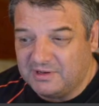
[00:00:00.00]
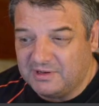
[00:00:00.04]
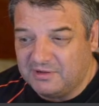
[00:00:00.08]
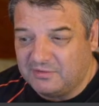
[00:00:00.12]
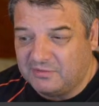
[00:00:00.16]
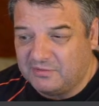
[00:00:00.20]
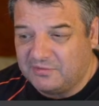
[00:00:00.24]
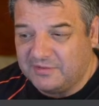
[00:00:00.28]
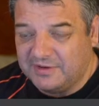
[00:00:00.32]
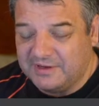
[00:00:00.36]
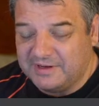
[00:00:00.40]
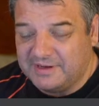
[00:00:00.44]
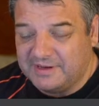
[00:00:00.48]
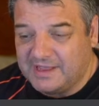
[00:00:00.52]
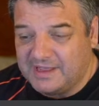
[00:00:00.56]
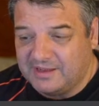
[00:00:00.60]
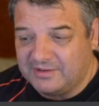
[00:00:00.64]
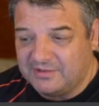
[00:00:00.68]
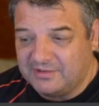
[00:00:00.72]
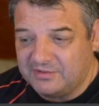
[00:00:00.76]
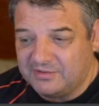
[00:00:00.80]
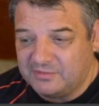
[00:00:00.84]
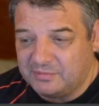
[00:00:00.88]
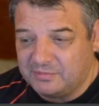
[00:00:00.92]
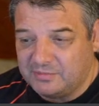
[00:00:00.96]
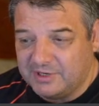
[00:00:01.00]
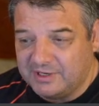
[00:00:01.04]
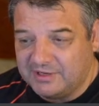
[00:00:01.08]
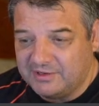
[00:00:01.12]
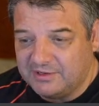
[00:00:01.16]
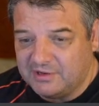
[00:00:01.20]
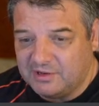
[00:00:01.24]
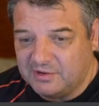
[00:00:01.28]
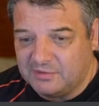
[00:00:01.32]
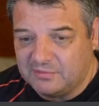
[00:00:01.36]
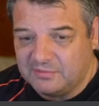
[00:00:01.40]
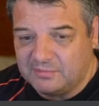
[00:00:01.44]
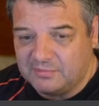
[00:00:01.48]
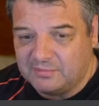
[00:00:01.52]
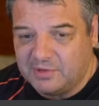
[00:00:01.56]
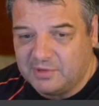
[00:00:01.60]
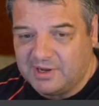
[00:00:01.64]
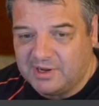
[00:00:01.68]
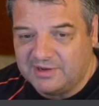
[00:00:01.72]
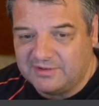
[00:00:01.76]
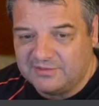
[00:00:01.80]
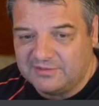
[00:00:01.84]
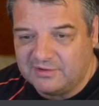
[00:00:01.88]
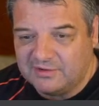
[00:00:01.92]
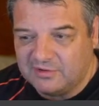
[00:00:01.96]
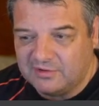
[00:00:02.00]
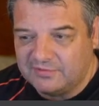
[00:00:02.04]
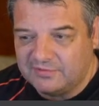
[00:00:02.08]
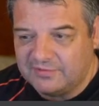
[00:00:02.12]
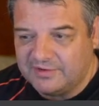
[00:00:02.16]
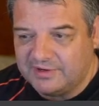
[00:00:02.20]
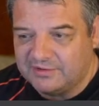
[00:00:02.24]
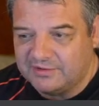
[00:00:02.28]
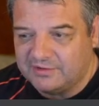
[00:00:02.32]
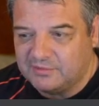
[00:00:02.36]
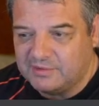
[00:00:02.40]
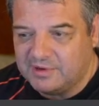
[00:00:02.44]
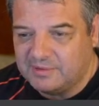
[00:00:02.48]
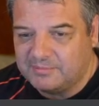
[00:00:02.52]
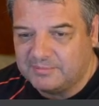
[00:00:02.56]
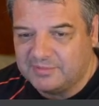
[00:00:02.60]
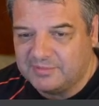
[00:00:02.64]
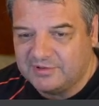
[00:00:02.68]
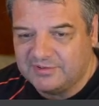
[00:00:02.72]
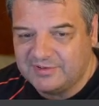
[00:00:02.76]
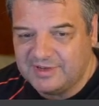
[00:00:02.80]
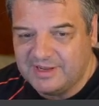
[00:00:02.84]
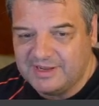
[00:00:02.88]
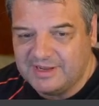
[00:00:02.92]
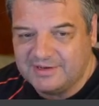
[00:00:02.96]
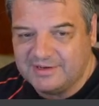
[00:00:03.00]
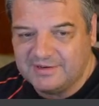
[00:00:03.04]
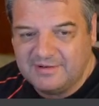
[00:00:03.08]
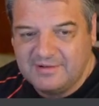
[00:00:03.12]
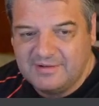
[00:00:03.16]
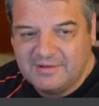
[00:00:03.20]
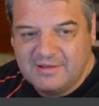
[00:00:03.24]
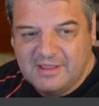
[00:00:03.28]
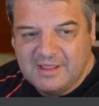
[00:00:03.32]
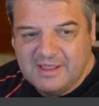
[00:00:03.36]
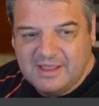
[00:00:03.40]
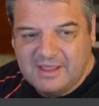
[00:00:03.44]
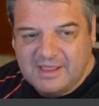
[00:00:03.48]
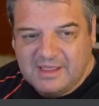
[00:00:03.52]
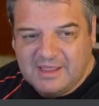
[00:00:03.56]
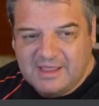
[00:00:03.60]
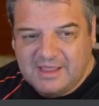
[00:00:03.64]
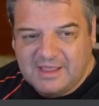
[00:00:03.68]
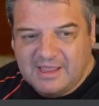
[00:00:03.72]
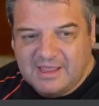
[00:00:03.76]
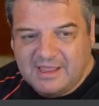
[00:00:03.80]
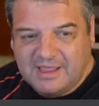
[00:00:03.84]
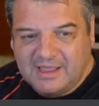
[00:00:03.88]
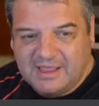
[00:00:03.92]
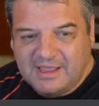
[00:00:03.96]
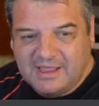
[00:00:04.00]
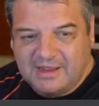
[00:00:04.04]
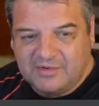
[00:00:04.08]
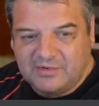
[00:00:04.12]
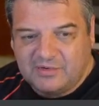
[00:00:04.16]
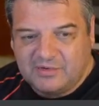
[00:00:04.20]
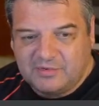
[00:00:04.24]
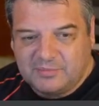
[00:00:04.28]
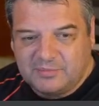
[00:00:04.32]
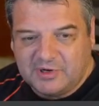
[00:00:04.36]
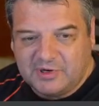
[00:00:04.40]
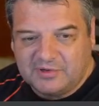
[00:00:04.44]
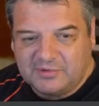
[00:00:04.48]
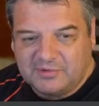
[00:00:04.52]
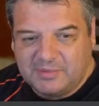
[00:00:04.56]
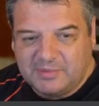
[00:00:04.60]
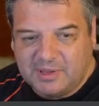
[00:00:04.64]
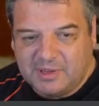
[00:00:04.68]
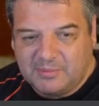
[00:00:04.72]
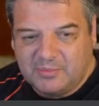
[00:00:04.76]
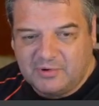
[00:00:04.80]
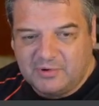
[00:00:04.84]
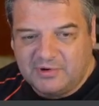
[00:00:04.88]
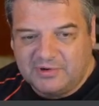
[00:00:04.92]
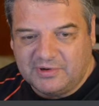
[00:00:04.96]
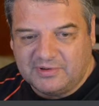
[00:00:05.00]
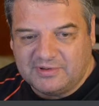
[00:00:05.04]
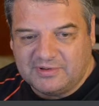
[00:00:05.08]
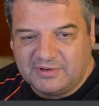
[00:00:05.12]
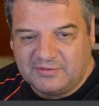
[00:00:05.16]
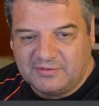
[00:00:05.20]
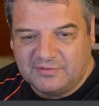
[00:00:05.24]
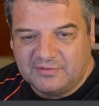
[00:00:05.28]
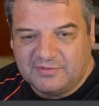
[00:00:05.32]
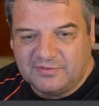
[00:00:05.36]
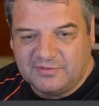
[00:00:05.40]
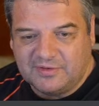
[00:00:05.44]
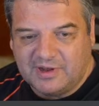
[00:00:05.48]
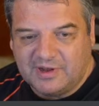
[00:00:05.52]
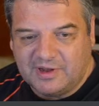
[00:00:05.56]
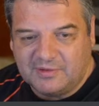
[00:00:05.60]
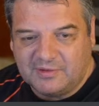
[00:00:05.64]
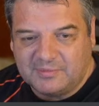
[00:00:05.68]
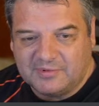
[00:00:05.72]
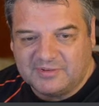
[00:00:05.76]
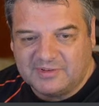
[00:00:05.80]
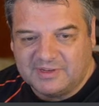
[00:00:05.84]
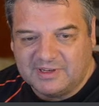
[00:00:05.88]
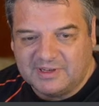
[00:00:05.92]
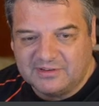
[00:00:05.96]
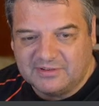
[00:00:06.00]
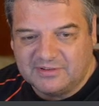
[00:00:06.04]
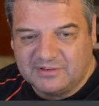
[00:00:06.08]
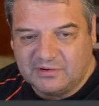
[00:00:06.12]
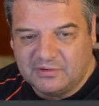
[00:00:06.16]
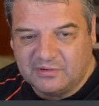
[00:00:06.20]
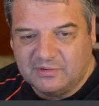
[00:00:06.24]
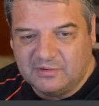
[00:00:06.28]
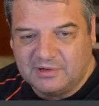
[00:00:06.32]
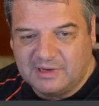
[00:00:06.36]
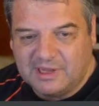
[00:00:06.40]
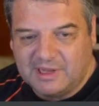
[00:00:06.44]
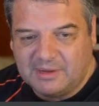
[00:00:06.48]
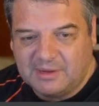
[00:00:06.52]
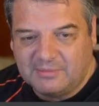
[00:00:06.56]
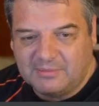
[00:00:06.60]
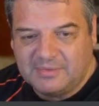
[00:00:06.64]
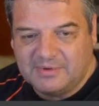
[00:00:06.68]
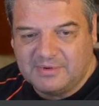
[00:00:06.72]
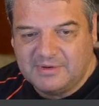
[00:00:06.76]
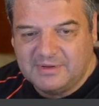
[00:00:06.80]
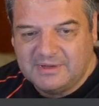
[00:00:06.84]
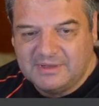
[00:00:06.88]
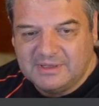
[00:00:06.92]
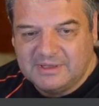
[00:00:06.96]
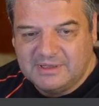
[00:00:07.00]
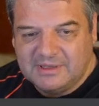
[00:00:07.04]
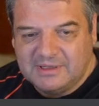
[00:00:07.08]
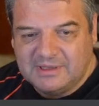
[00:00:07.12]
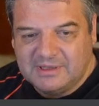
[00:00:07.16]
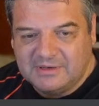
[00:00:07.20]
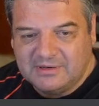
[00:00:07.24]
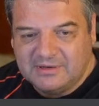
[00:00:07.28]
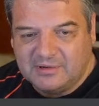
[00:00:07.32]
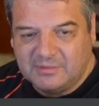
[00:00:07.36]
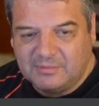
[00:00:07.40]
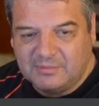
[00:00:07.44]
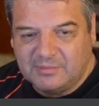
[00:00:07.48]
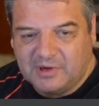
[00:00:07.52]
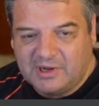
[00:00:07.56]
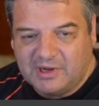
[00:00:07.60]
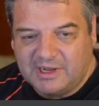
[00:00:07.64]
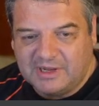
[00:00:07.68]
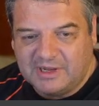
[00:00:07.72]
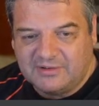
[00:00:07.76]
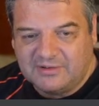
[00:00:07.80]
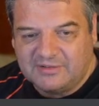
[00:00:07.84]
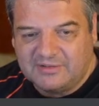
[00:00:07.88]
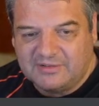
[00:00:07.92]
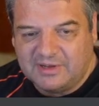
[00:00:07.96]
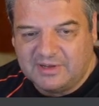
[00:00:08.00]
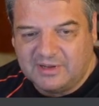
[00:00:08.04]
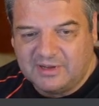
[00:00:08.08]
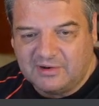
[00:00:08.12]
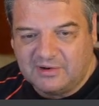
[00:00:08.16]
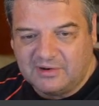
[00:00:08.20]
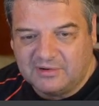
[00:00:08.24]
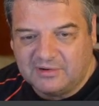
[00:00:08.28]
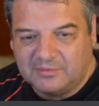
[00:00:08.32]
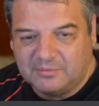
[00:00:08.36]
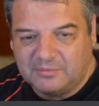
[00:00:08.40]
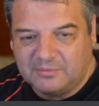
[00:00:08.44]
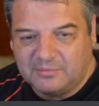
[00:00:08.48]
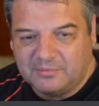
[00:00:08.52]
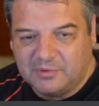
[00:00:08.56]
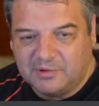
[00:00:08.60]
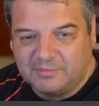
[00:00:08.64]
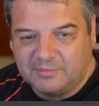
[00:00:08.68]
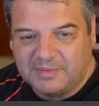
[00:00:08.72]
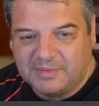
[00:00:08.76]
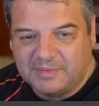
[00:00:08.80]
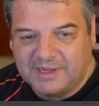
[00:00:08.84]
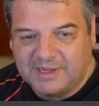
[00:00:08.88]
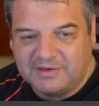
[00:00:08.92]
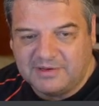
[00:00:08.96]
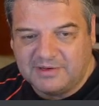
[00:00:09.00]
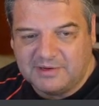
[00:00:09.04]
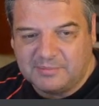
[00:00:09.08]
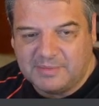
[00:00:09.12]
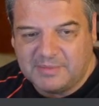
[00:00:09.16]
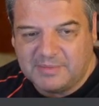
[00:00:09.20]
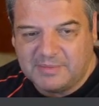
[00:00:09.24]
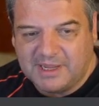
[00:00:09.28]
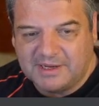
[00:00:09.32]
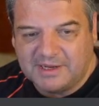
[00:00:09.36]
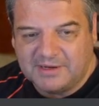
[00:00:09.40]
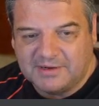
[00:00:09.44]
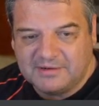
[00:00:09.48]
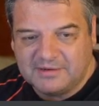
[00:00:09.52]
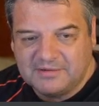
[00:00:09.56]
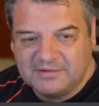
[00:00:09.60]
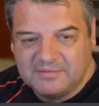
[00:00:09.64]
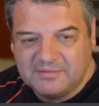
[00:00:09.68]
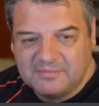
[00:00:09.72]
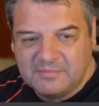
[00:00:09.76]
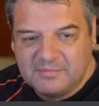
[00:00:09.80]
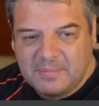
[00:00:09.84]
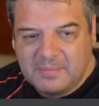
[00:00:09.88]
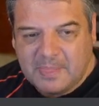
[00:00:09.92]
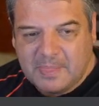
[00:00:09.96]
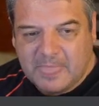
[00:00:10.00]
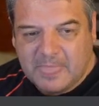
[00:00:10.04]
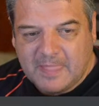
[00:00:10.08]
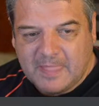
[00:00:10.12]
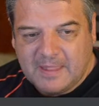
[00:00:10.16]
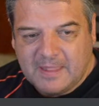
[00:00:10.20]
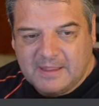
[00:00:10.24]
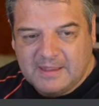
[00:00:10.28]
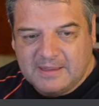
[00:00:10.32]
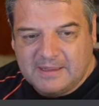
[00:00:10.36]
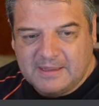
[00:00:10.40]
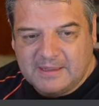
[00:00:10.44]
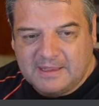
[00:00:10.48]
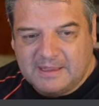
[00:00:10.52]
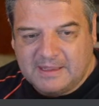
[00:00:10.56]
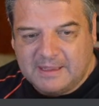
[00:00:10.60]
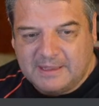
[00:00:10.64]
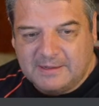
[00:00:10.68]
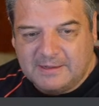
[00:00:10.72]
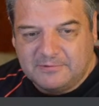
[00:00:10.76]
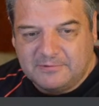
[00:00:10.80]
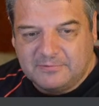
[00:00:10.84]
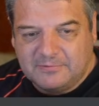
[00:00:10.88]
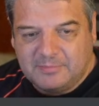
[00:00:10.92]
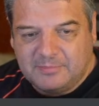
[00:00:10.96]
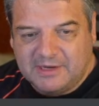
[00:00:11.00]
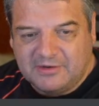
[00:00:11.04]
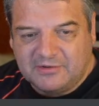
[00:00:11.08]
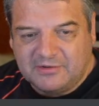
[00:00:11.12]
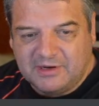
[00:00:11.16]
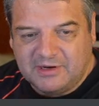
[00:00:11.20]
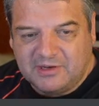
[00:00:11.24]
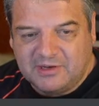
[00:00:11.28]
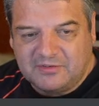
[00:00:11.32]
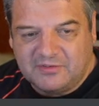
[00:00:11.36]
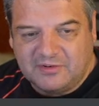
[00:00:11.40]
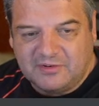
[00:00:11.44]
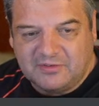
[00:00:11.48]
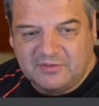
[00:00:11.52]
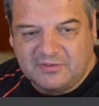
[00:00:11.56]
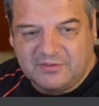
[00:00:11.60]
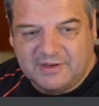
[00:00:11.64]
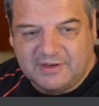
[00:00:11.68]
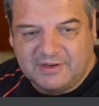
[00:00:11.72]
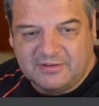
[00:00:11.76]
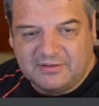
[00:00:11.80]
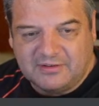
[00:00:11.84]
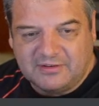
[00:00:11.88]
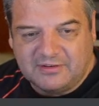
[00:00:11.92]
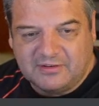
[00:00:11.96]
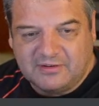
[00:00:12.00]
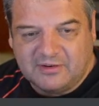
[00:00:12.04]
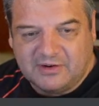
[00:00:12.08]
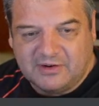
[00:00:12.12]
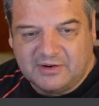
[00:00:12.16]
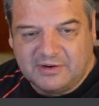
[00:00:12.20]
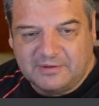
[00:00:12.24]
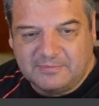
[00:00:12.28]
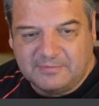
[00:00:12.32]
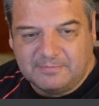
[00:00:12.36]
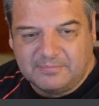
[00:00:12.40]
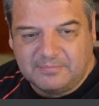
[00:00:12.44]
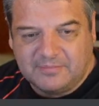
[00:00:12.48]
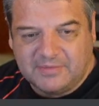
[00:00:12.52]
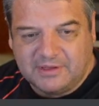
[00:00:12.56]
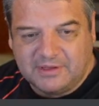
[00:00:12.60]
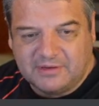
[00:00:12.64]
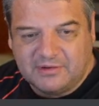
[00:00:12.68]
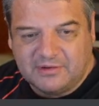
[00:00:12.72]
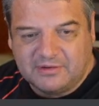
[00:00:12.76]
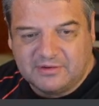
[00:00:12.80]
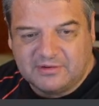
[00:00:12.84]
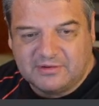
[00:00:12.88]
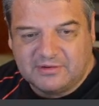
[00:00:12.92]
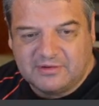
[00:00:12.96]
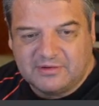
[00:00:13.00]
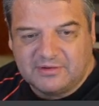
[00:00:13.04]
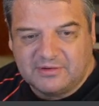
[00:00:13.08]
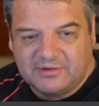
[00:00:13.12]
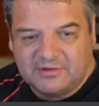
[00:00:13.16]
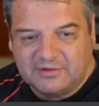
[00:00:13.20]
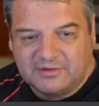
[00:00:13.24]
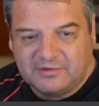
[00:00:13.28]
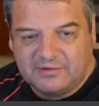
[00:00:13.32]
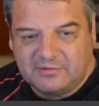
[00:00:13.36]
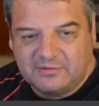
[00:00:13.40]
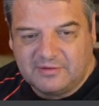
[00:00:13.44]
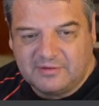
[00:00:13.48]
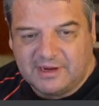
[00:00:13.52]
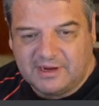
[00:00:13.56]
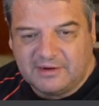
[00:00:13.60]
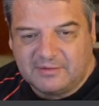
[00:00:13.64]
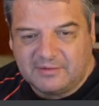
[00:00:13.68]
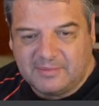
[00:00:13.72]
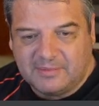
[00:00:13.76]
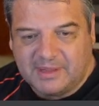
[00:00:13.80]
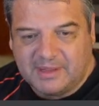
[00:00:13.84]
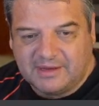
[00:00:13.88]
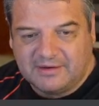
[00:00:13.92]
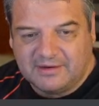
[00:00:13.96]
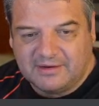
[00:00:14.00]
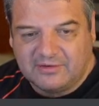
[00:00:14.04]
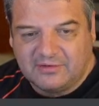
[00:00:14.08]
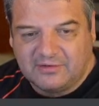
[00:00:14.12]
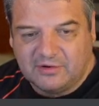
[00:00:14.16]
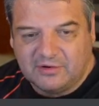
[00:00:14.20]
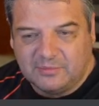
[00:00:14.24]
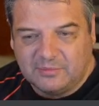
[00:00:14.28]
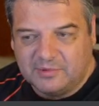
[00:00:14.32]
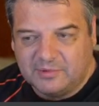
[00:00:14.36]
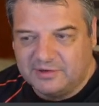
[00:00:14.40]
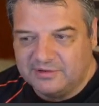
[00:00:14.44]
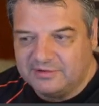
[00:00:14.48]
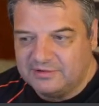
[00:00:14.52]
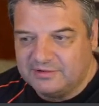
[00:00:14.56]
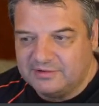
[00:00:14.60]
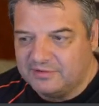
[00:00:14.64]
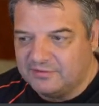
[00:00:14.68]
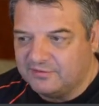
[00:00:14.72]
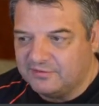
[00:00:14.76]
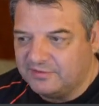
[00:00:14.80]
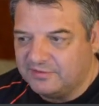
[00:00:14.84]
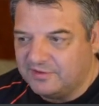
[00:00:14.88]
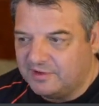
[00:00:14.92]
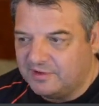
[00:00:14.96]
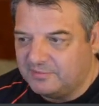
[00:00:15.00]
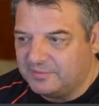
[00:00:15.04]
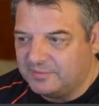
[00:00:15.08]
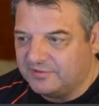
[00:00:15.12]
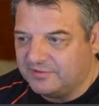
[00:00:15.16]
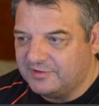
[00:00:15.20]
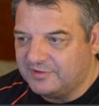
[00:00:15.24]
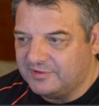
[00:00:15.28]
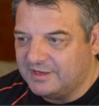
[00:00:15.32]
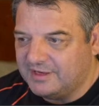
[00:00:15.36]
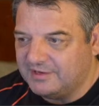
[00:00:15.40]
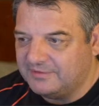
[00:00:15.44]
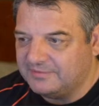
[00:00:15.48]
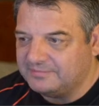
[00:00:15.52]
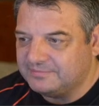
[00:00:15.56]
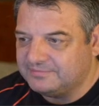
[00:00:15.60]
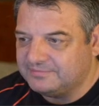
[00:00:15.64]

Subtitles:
I've figured out the spread. They got buy and sell fees of 1%, and the spread's about 0.75%. So all up to buy, sell, and put it back in your bank. Bank transfer fees are 0. It's around about the 2.75%.